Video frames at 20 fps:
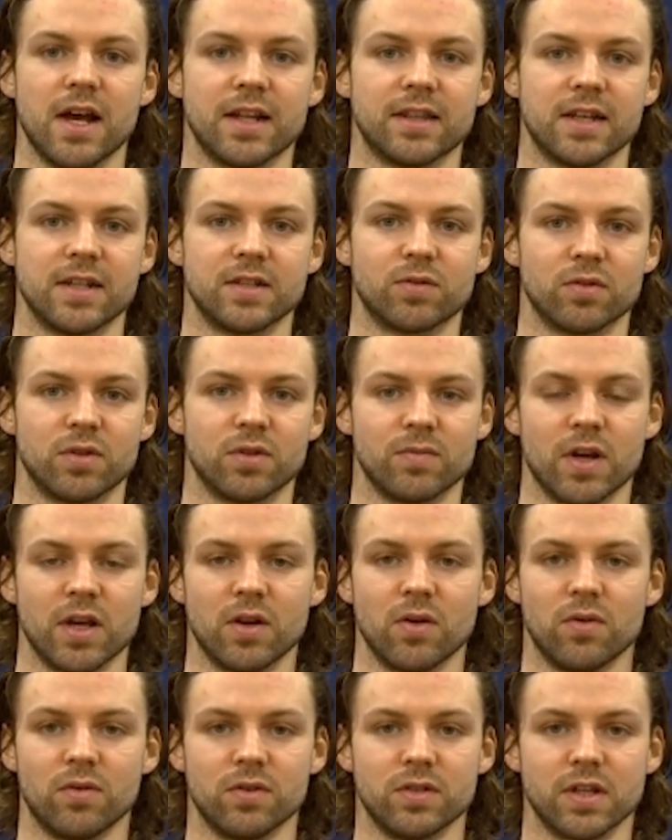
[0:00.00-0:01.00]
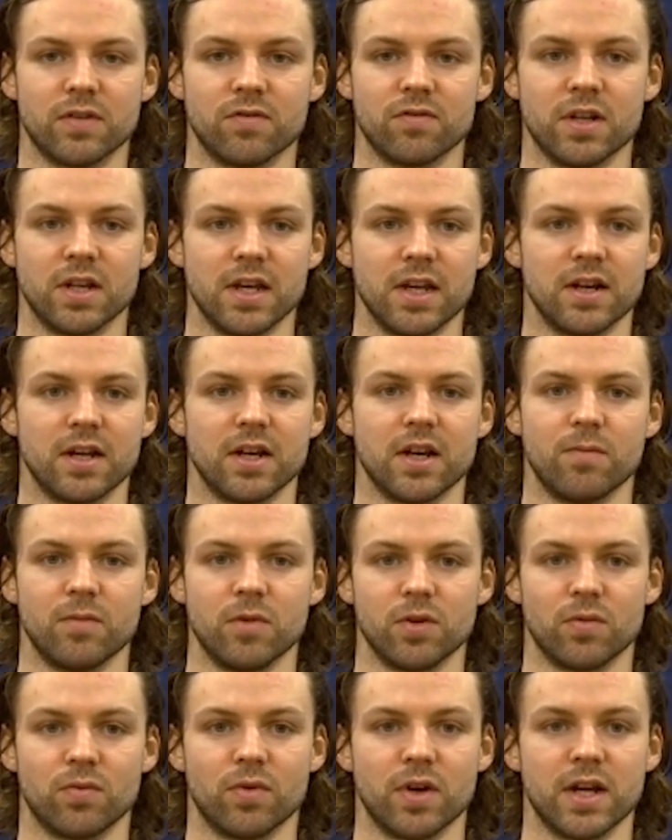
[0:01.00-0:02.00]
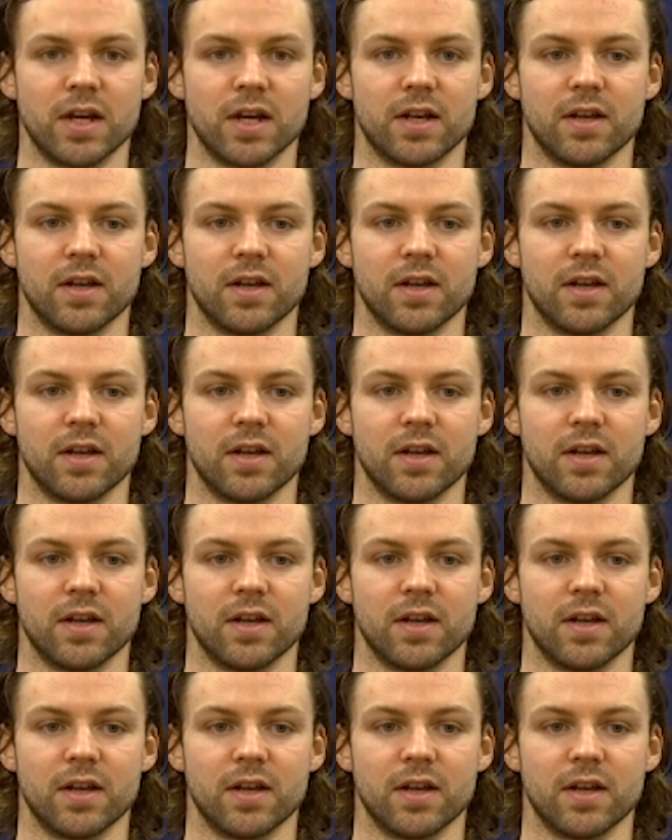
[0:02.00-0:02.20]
that's really my goal is every day to come to the rink,